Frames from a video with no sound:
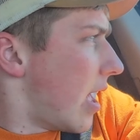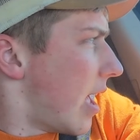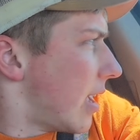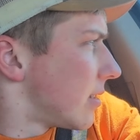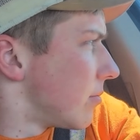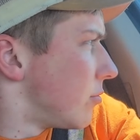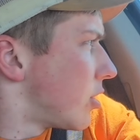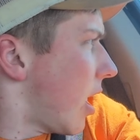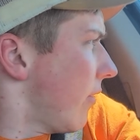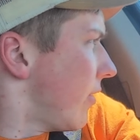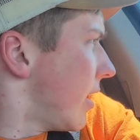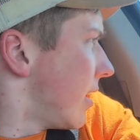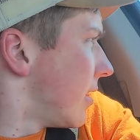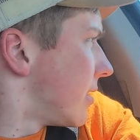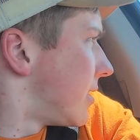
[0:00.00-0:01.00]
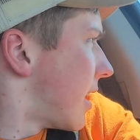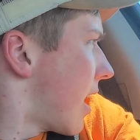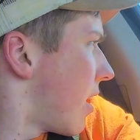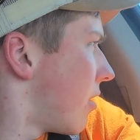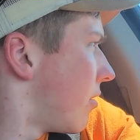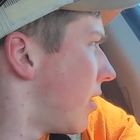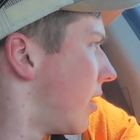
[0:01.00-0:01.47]
As I'm driving into
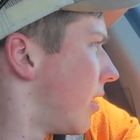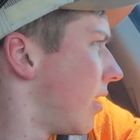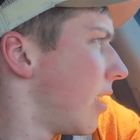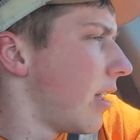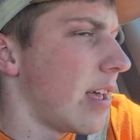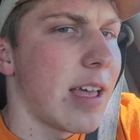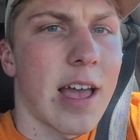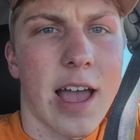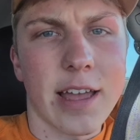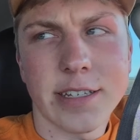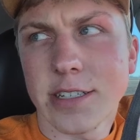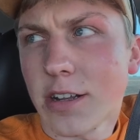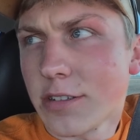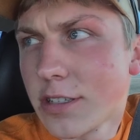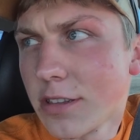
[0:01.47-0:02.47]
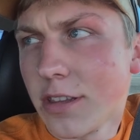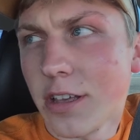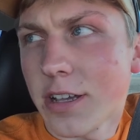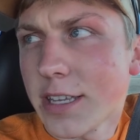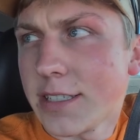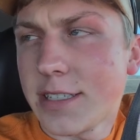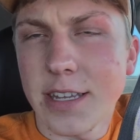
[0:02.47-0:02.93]
town, I start to
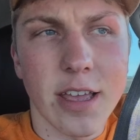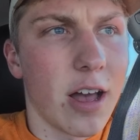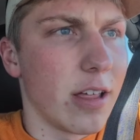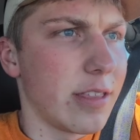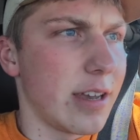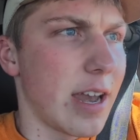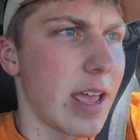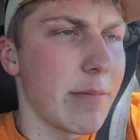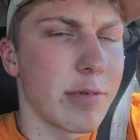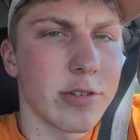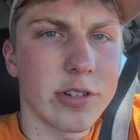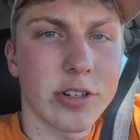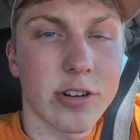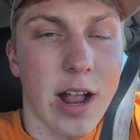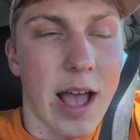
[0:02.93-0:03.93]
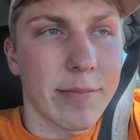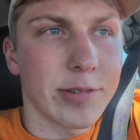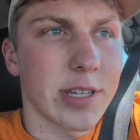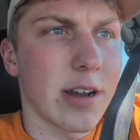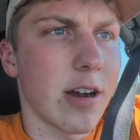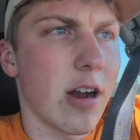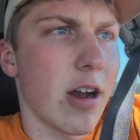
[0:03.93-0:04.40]
look and see all the neighbors' crops
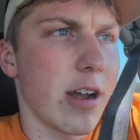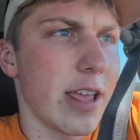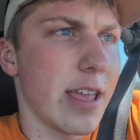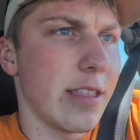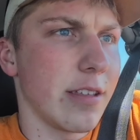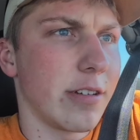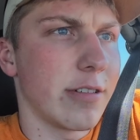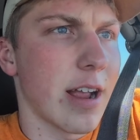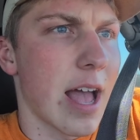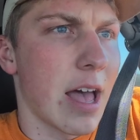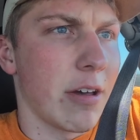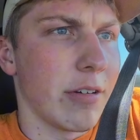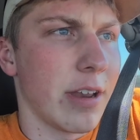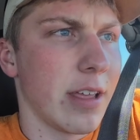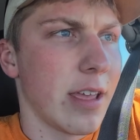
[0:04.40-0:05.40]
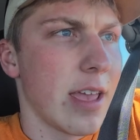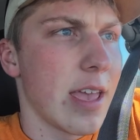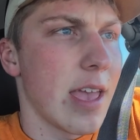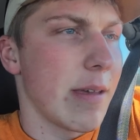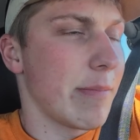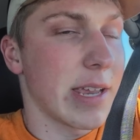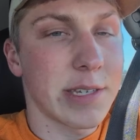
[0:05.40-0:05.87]
that are already in the ground.
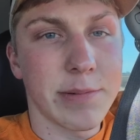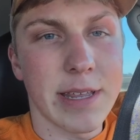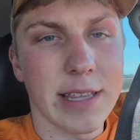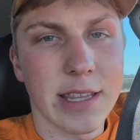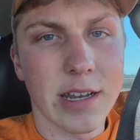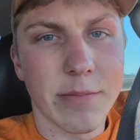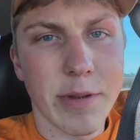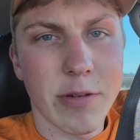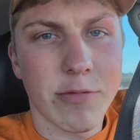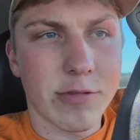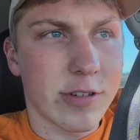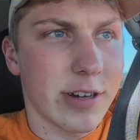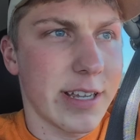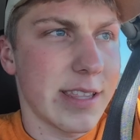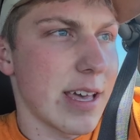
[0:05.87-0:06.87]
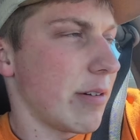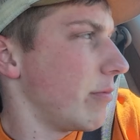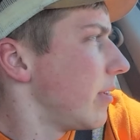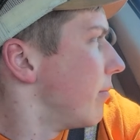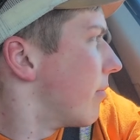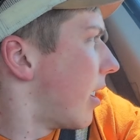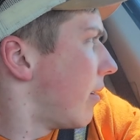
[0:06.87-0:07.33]
It makes me a little bit worried that
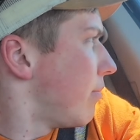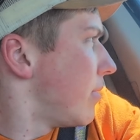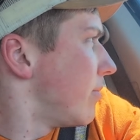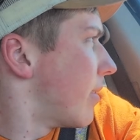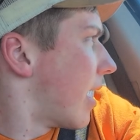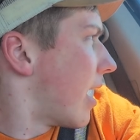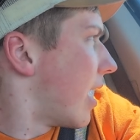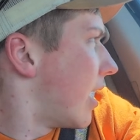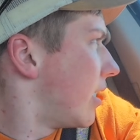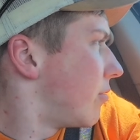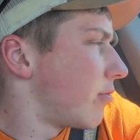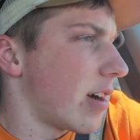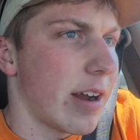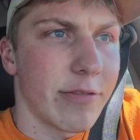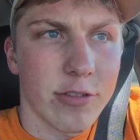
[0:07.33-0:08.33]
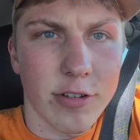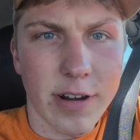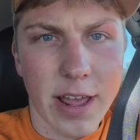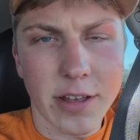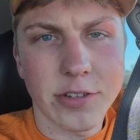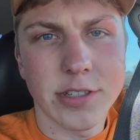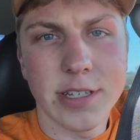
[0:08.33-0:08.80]
we might be behind where everyone
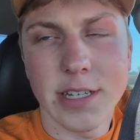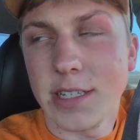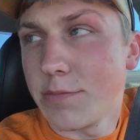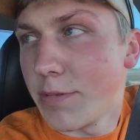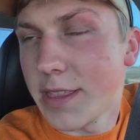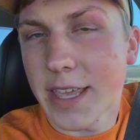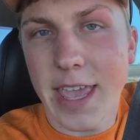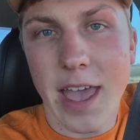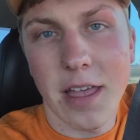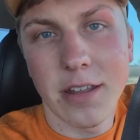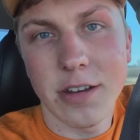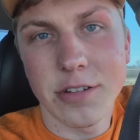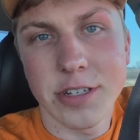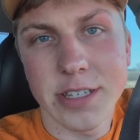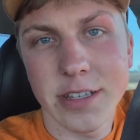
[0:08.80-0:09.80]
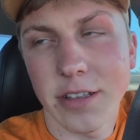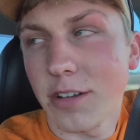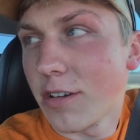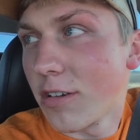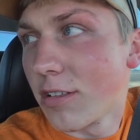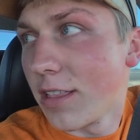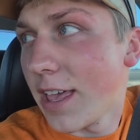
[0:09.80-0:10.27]
else is, but the calendar's still
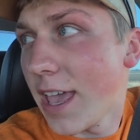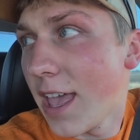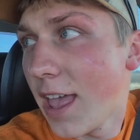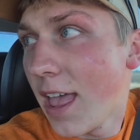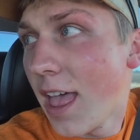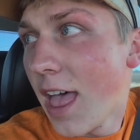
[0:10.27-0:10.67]
early.